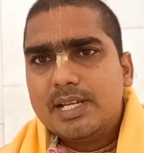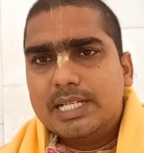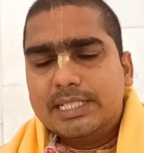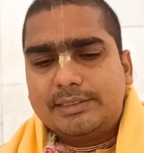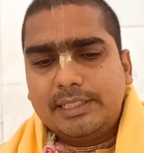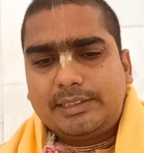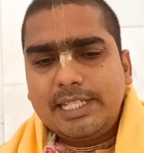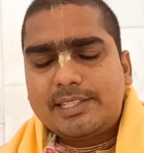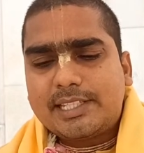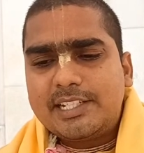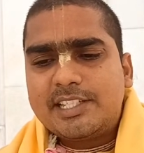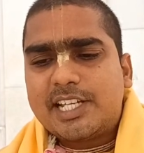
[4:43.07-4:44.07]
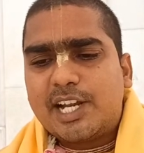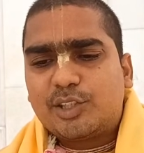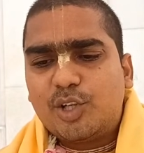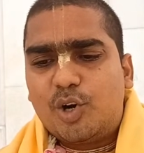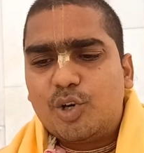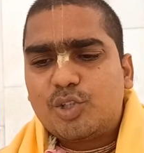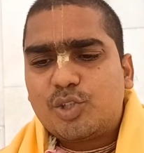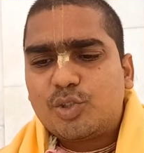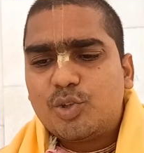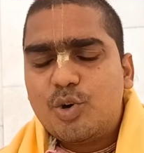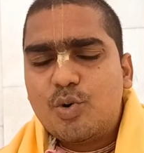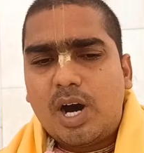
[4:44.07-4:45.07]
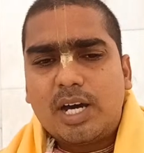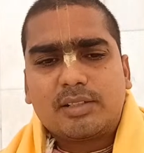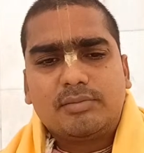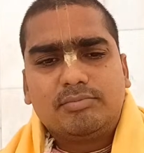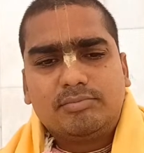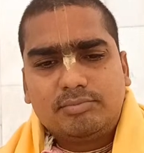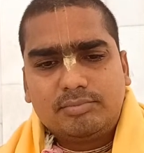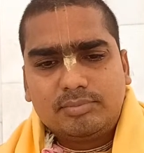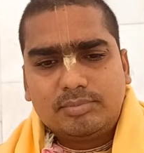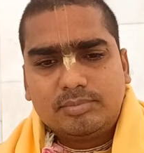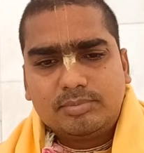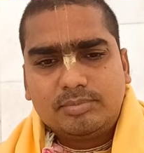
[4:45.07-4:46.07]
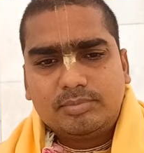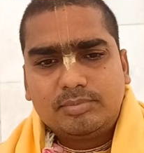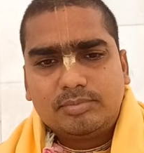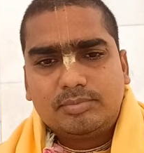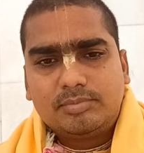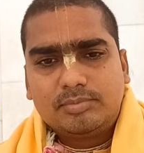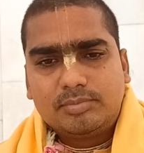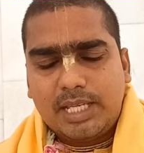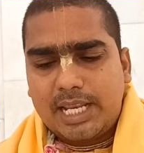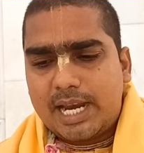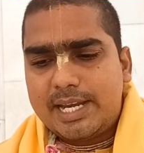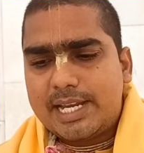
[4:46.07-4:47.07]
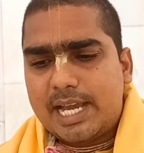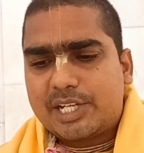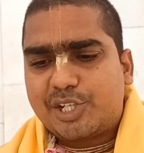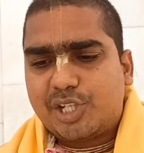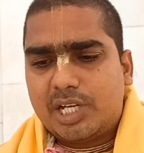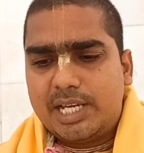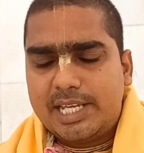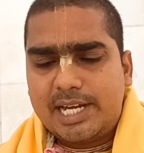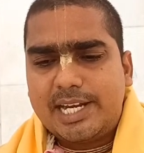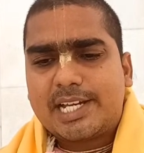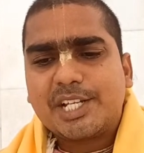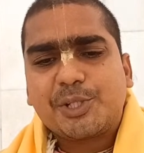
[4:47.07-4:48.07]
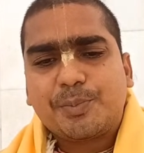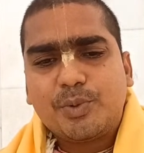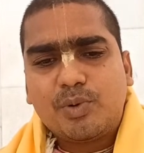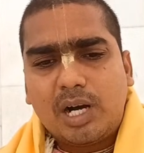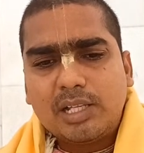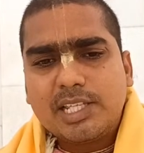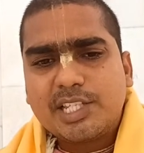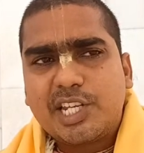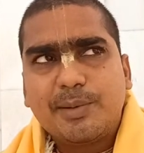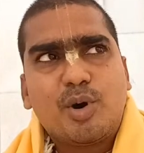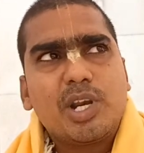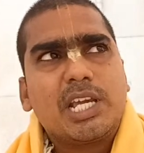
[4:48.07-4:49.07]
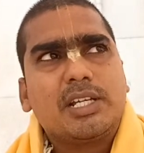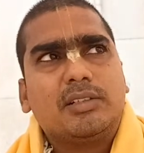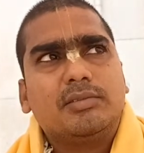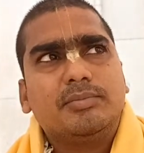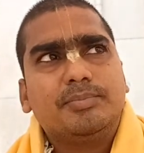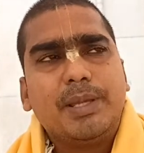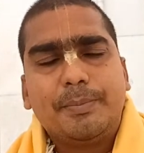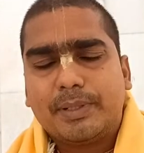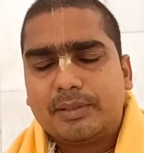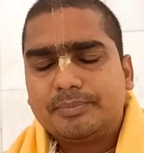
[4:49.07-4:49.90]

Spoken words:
Diti sons are those who are Hiranyaksha, Hiranyakashipu, all these demonic people.